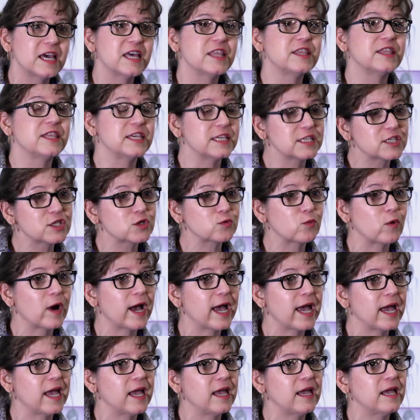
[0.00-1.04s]
this
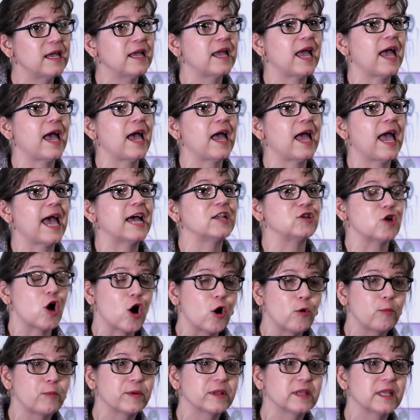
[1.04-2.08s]
way and
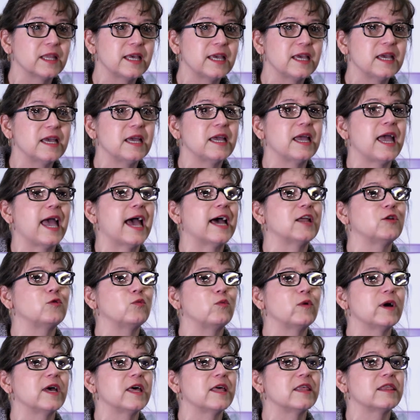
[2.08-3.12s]
openly and
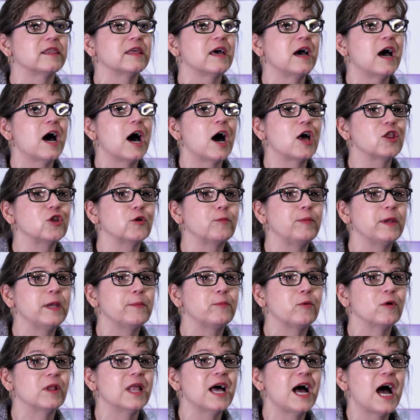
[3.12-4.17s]
with other
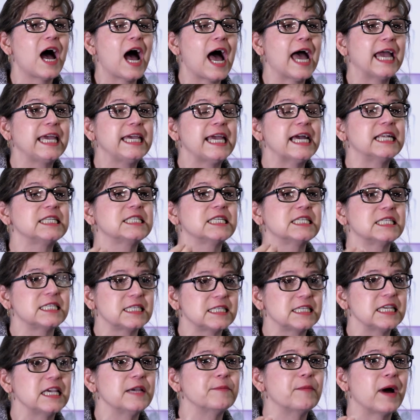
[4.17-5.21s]
people, I get to
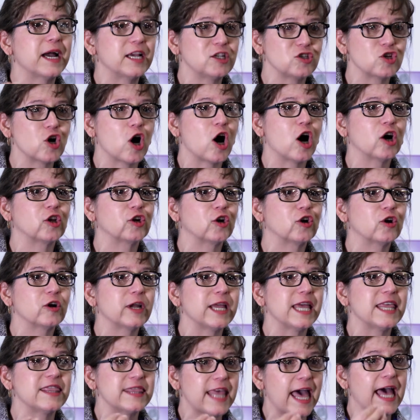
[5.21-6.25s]
see my daughter
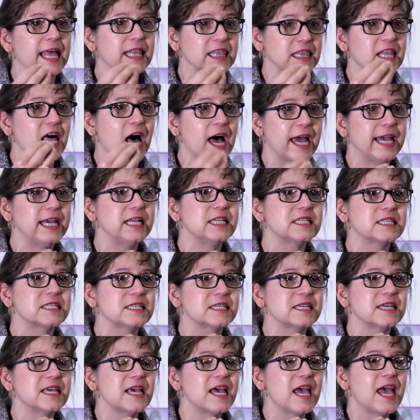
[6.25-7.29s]
in that light,
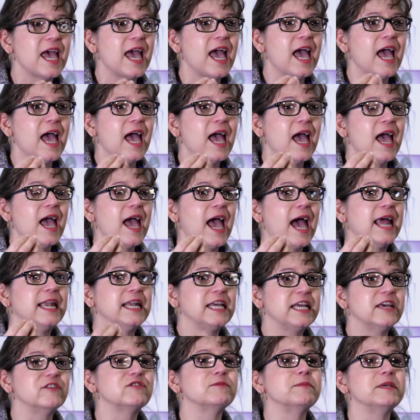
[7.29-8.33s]
and
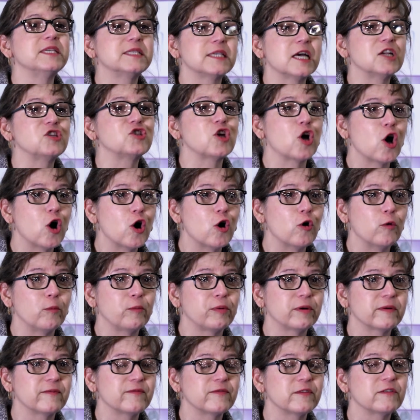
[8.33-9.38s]
it gives me such hope
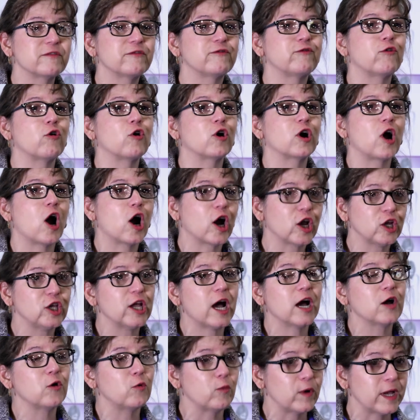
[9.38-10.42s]
for our
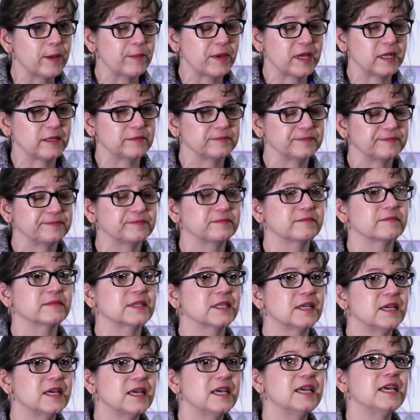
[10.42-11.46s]
young women
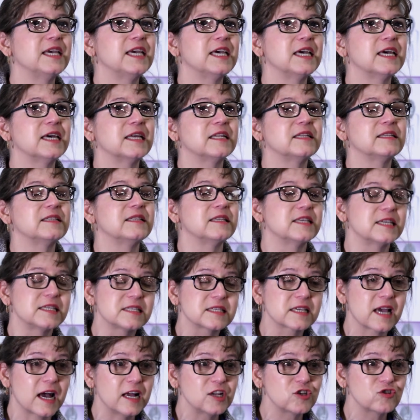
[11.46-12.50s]
in
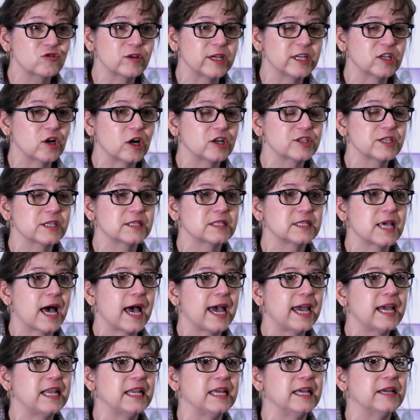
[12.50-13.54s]
this country, in our
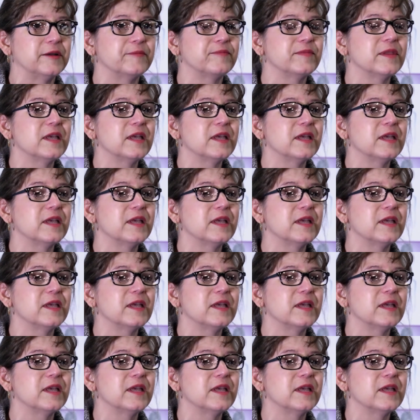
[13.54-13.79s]
society.